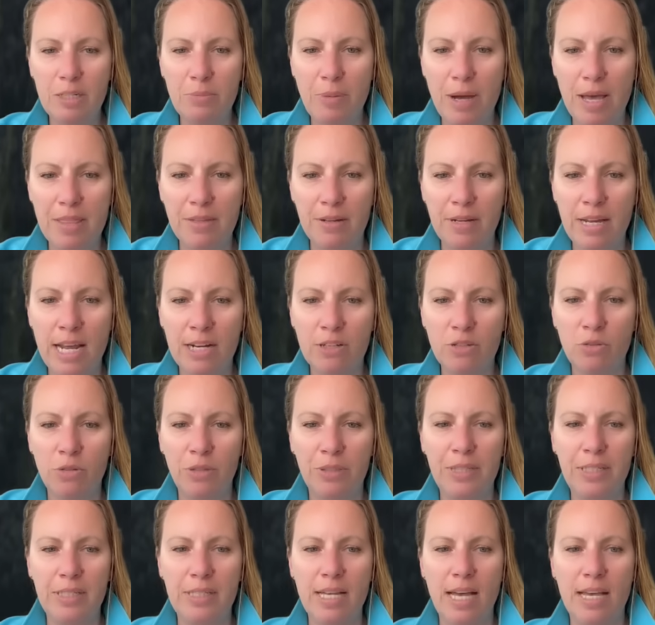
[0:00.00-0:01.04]
by the natural
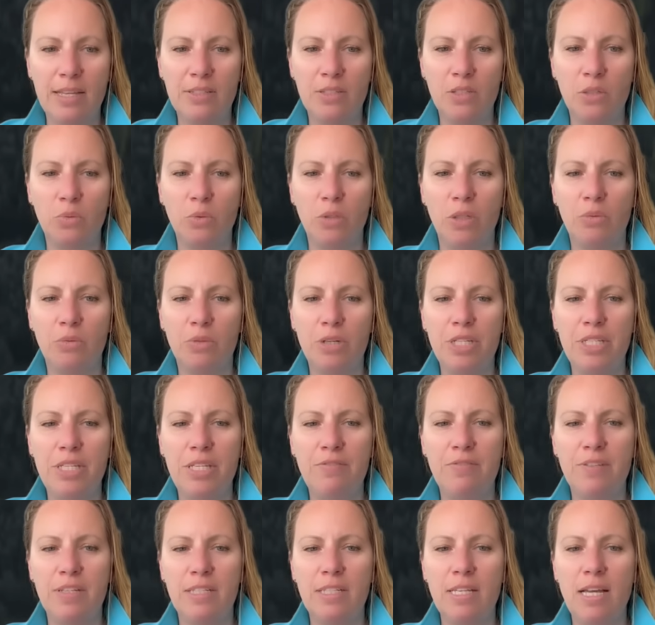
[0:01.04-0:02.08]
disaster will
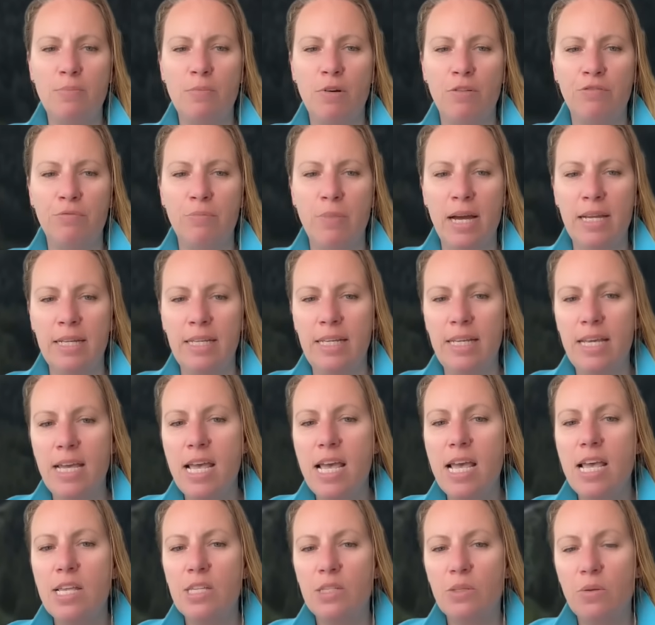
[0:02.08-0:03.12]
receive a sum of money
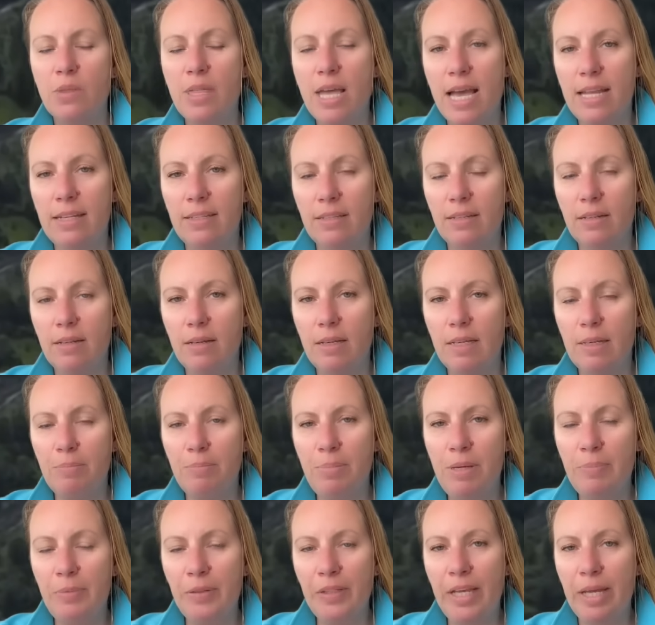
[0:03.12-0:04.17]
so that
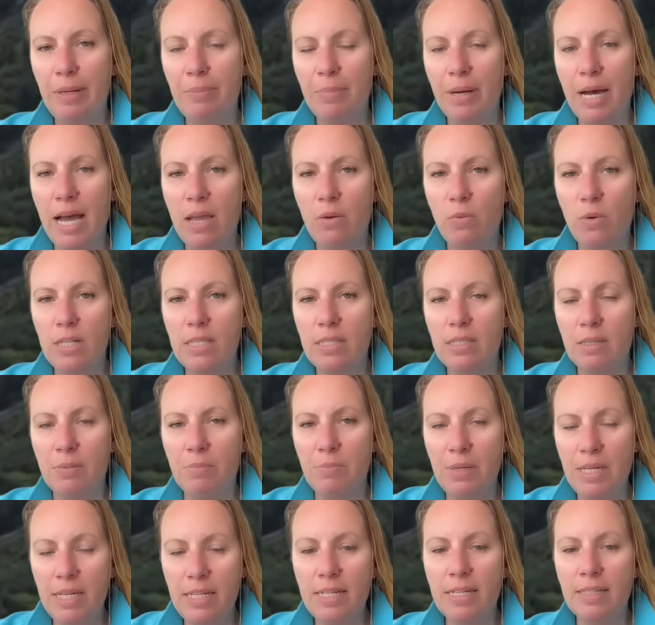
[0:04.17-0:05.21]
people can buy what's
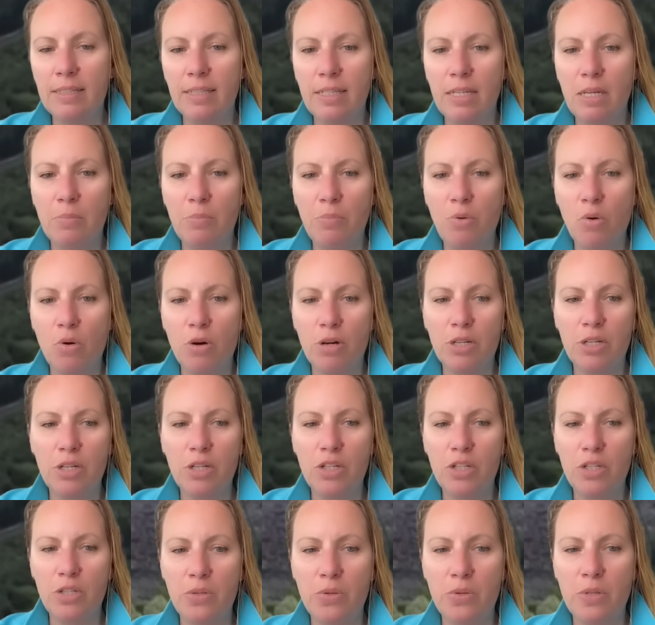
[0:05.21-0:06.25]
immediately
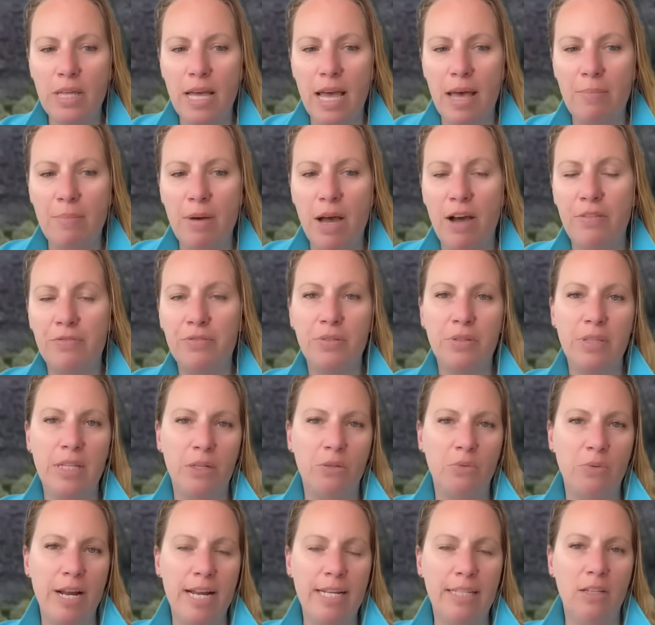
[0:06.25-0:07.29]
important them after the
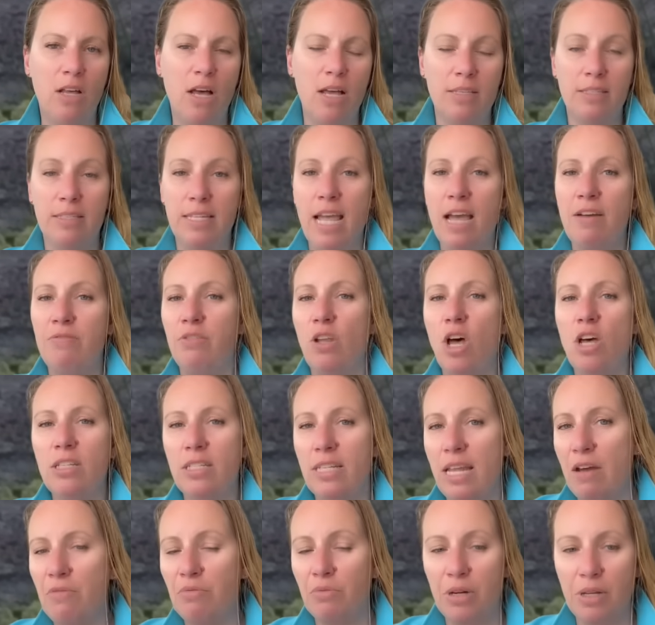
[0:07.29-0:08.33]
great loss. They have lost
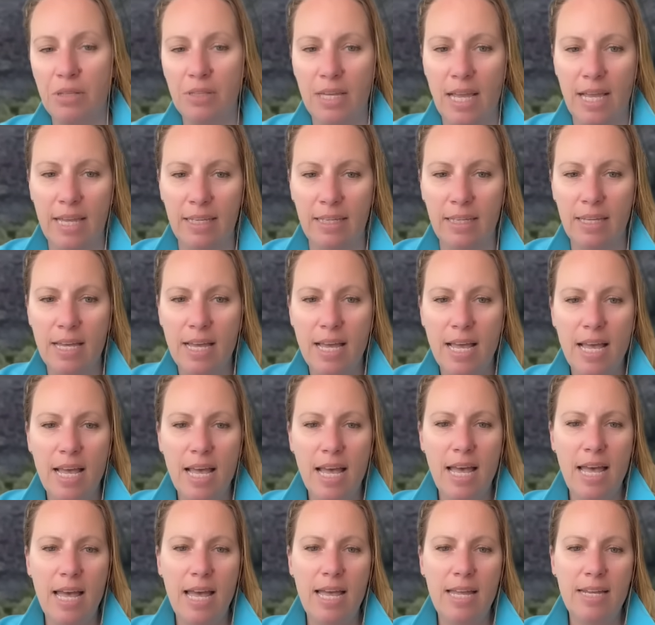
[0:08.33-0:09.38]
everything.
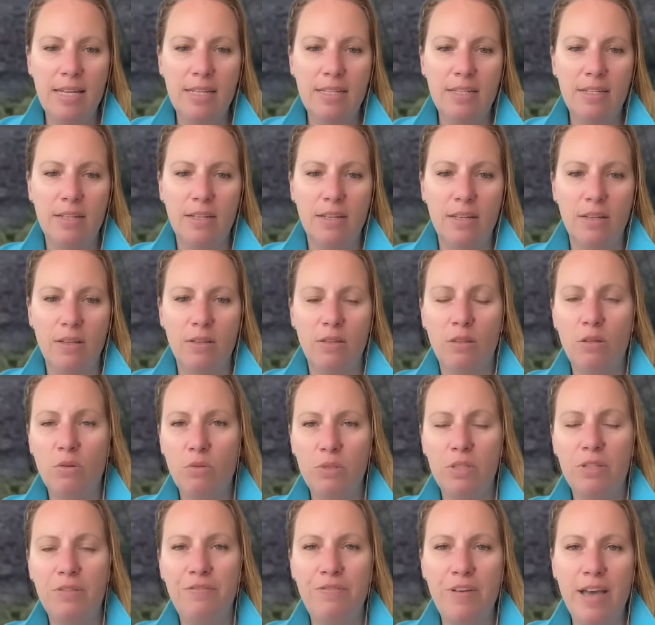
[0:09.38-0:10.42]
And
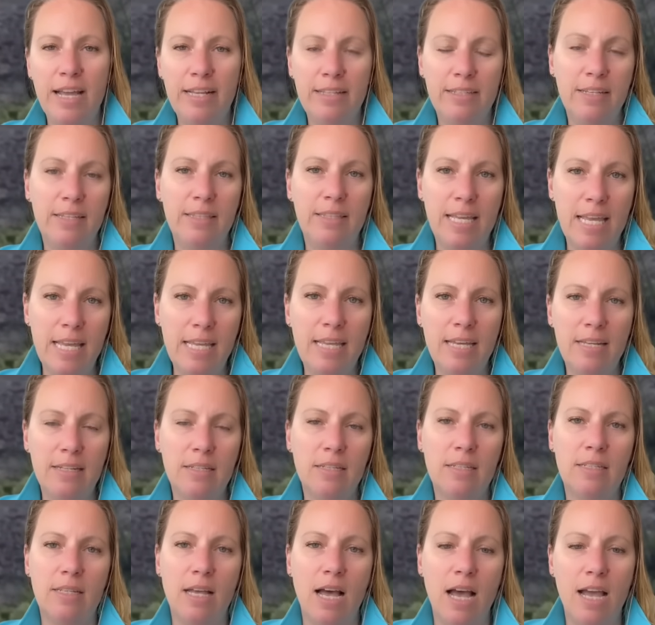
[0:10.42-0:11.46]
those affected, they can
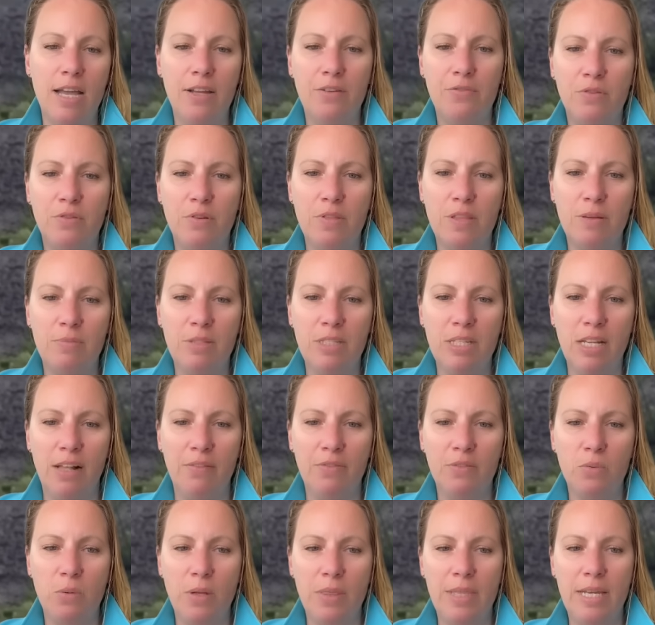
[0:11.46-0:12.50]
decide
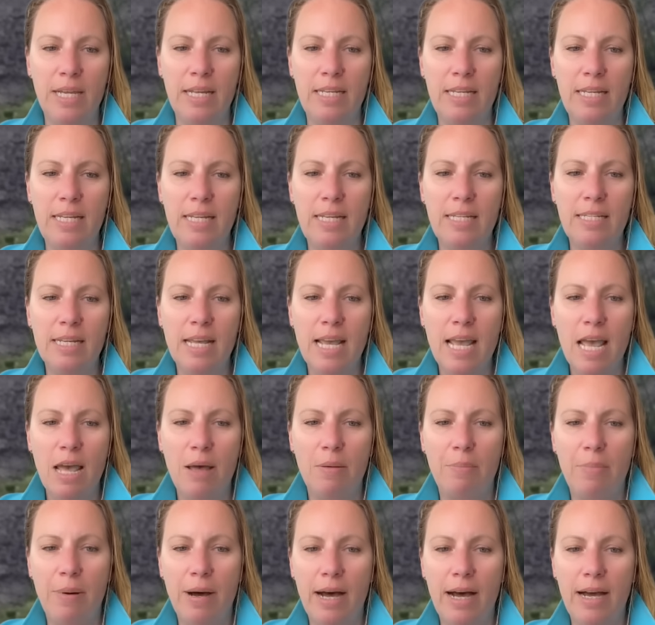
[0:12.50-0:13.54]
themselves what they need.
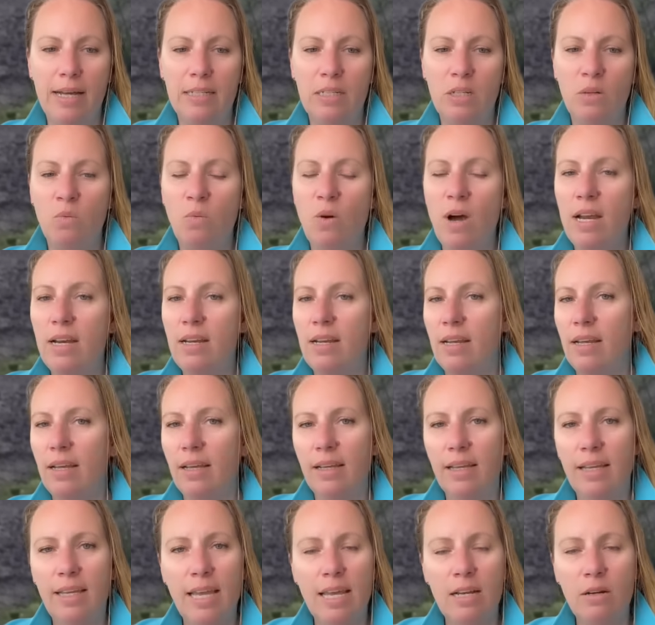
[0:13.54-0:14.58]
But one
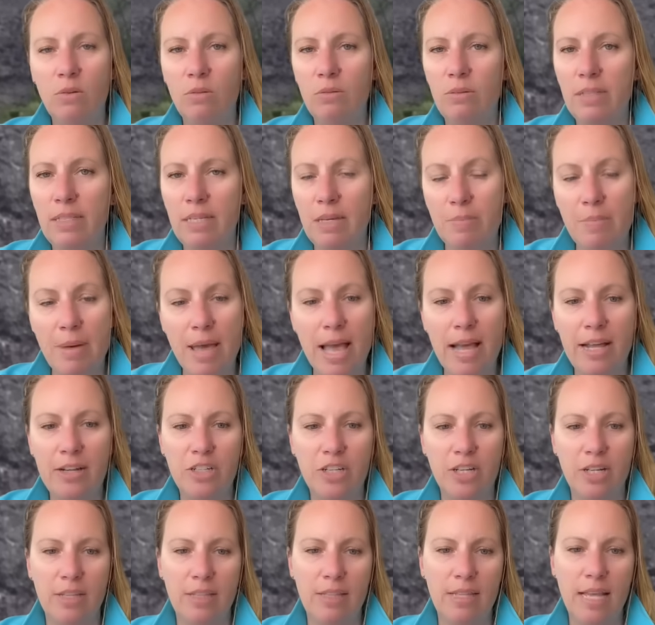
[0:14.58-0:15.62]
can only
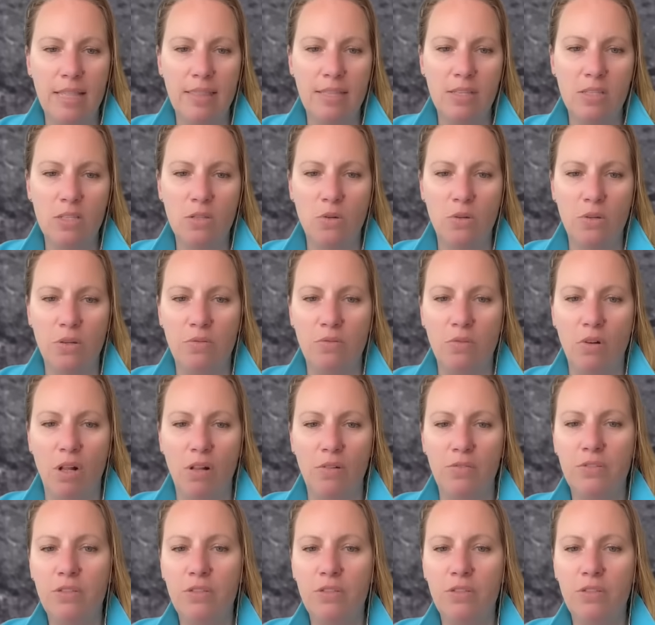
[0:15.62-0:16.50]
imagine that this could involve